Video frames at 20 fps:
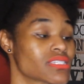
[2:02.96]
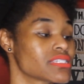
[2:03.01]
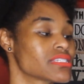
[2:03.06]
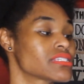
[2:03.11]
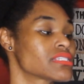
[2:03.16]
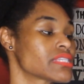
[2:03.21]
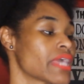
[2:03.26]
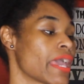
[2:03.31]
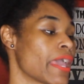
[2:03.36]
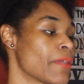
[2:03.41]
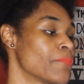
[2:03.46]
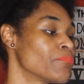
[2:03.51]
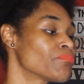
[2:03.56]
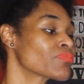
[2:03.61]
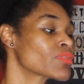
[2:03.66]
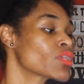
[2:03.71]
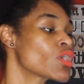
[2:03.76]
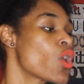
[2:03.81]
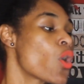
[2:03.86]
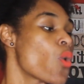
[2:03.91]
to say,
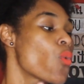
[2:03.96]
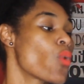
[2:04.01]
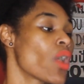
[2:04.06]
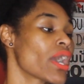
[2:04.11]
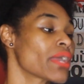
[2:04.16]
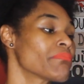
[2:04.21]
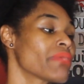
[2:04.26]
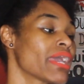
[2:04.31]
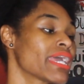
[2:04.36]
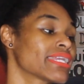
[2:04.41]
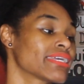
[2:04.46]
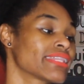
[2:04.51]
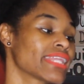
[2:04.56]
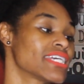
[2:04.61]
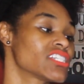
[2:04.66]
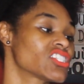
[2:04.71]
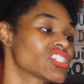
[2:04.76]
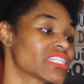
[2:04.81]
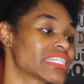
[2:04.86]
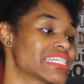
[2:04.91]
one man
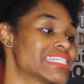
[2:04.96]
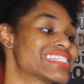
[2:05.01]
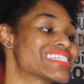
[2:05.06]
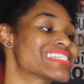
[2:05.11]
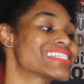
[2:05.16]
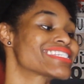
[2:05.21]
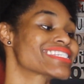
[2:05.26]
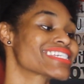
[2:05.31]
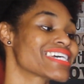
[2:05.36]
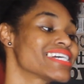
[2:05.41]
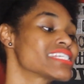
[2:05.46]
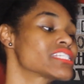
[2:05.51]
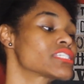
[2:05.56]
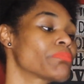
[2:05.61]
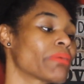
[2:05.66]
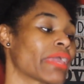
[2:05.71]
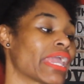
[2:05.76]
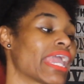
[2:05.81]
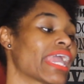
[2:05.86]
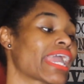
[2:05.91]
allegedly
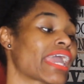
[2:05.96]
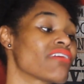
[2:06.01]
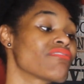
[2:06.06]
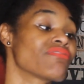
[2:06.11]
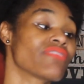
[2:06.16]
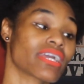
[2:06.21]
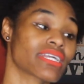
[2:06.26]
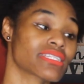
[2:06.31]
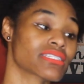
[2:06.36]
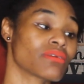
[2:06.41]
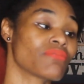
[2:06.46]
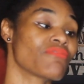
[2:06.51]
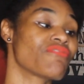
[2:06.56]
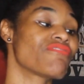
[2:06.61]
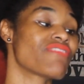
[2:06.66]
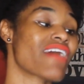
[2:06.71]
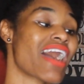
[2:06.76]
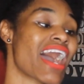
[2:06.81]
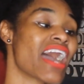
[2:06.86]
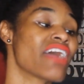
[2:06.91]
discussed paying a victim
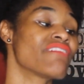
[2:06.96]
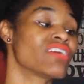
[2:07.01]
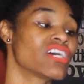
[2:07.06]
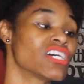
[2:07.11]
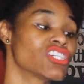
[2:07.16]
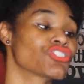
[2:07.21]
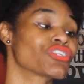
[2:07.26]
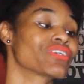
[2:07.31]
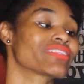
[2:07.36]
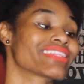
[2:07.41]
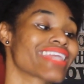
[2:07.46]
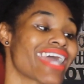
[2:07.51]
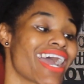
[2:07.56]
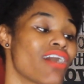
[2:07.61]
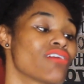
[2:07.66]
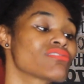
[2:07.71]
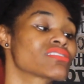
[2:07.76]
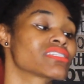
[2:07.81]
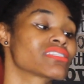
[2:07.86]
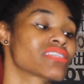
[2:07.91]
five hundred
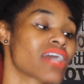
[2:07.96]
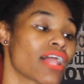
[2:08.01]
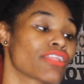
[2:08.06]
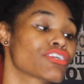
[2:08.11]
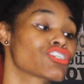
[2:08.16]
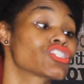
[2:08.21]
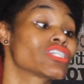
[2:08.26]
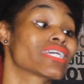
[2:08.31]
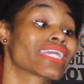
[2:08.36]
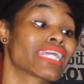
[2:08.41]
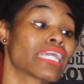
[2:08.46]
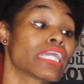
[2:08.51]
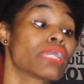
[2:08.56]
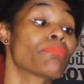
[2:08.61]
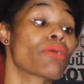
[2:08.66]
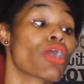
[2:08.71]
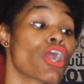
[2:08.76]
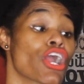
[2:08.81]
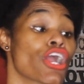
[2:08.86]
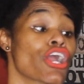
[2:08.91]
thousand dollars to
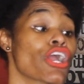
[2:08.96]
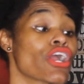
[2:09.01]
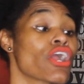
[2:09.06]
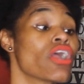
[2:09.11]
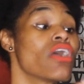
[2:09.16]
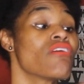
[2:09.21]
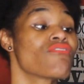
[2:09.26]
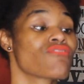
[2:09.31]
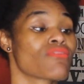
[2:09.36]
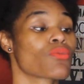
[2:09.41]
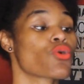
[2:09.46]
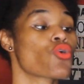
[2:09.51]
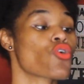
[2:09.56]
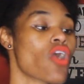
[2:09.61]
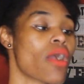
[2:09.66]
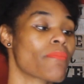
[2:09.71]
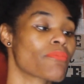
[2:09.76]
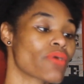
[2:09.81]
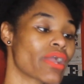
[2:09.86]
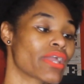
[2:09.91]
keep her from
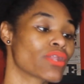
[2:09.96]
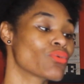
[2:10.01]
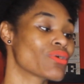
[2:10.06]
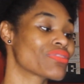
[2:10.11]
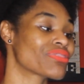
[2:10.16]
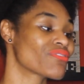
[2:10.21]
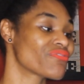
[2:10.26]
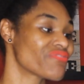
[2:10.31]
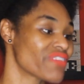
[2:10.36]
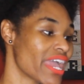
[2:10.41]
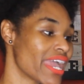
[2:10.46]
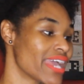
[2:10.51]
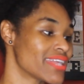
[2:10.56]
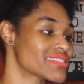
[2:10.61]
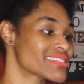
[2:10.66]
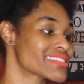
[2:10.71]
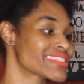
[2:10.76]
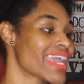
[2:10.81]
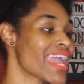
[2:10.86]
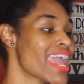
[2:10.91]
cooperating with the
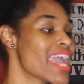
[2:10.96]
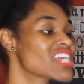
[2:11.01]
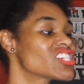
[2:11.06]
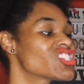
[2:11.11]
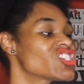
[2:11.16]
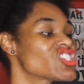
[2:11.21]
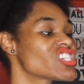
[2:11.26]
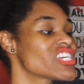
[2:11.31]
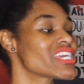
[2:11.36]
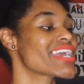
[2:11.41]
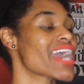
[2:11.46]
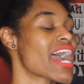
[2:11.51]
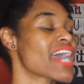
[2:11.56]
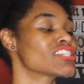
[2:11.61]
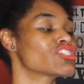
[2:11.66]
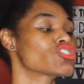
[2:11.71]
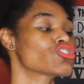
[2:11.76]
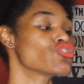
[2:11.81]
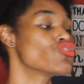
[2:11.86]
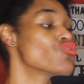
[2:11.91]
feds, saying she
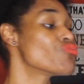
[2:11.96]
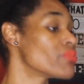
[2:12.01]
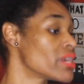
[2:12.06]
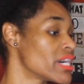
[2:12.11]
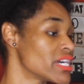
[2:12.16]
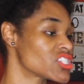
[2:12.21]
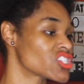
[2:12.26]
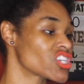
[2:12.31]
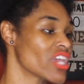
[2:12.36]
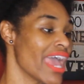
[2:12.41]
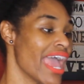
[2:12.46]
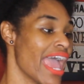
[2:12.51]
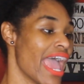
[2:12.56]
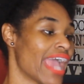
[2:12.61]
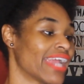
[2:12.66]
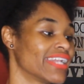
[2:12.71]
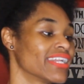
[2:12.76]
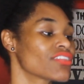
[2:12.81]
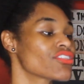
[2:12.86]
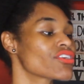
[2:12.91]
got too much.
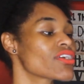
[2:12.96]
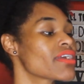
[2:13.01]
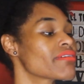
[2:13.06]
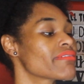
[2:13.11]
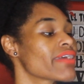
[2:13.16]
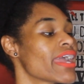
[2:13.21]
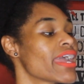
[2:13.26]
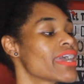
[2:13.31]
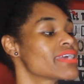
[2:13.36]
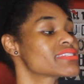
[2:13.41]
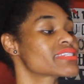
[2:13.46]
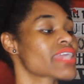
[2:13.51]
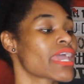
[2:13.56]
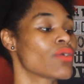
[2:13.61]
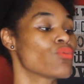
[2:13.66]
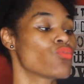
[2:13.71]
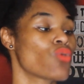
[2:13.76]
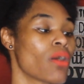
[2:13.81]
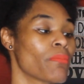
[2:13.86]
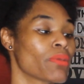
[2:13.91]
Another harassed
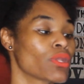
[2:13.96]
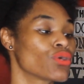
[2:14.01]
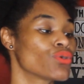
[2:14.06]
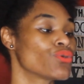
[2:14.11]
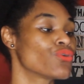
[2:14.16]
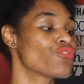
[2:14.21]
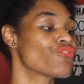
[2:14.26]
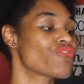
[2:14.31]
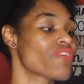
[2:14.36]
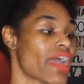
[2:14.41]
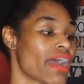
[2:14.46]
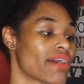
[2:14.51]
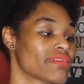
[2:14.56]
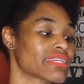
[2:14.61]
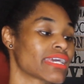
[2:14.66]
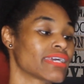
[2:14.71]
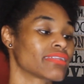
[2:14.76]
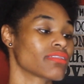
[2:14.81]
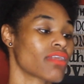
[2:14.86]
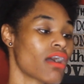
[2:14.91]
a woman who
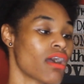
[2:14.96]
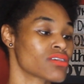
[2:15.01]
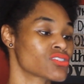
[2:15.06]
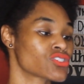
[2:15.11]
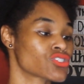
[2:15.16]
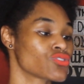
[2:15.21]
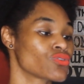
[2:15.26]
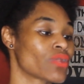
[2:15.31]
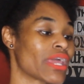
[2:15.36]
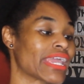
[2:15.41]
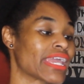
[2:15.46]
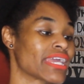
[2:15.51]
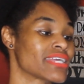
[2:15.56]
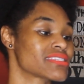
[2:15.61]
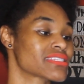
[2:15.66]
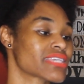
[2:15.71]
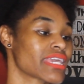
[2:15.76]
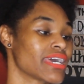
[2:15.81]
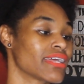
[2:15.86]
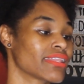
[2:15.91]
filed a lawsuit
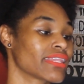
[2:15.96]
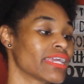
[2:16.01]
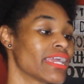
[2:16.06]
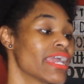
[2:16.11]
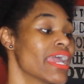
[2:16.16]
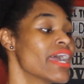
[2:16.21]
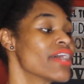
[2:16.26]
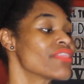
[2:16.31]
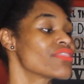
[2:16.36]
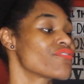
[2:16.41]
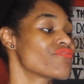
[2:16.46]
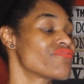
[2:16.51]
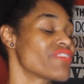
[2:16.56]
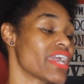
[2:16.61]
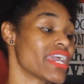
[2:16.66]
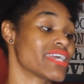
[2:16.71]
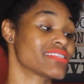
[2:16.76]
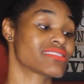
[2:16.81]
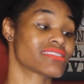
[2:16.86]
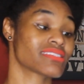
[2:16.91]
against Kelly, the
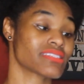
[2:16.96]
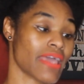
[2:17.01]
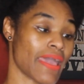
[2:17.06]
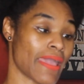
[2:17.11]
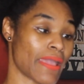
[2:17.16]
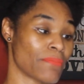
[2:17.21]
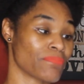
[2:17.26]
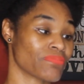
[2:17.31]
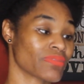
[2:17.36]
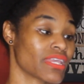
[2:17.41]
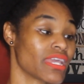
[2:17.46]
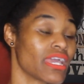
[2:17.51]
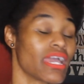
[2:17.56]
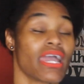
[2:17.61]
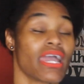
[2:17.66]
feds say.